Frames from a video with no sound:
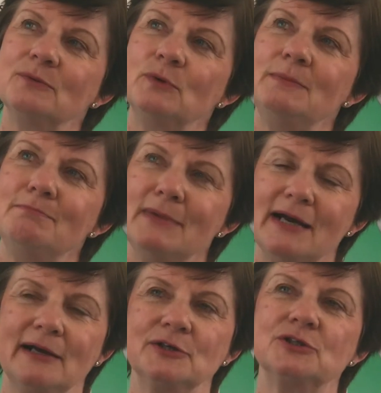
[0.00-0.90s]
that we
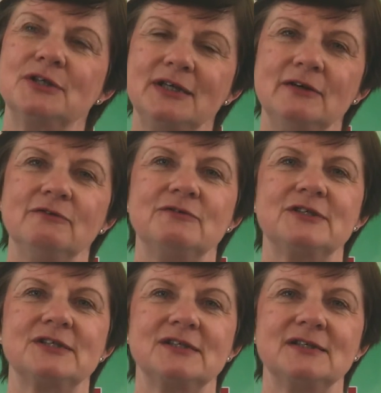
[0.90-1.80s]
match
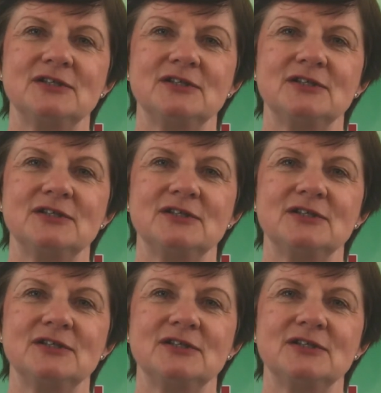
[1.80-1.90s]
gifts